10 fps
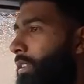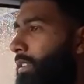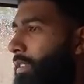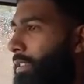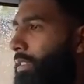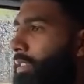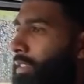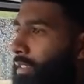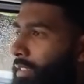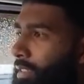
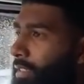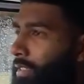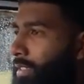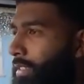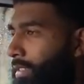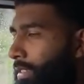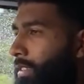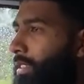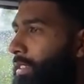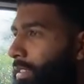
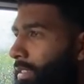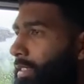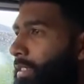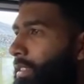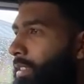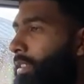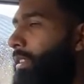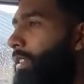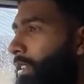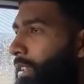
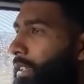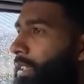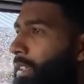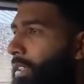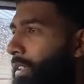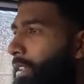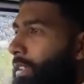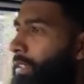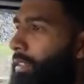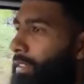
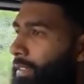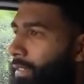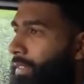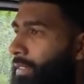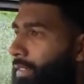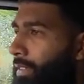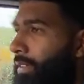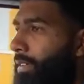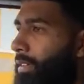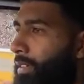
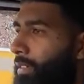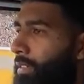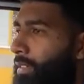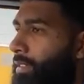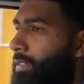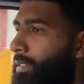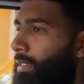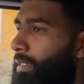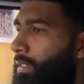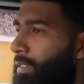
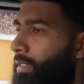The person shown says nothing.